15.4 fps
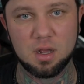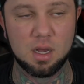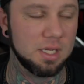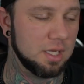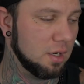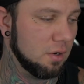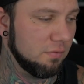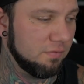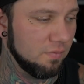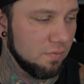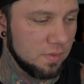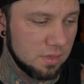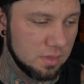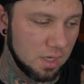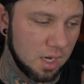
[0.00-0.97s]

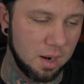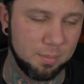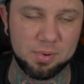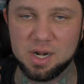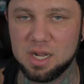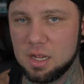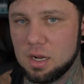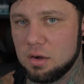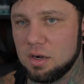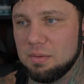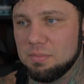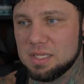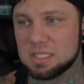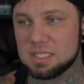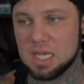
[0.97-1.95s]
the operating
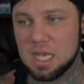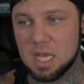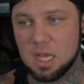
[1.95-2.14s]
agreements.